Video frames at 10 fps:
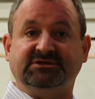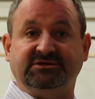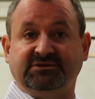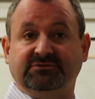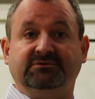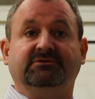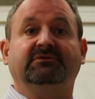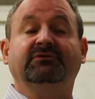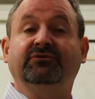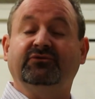Institute.
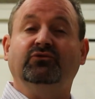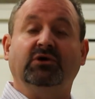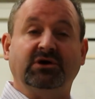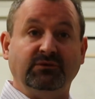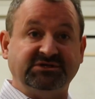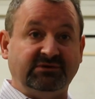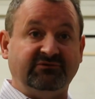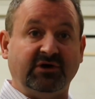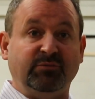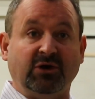Through working with some
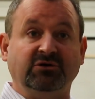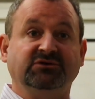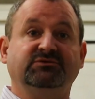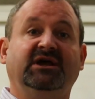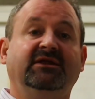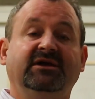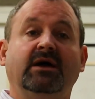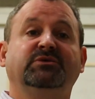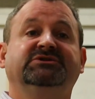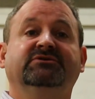of our partners, we had the
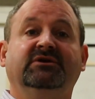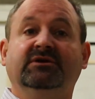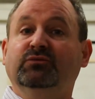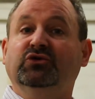opportunity to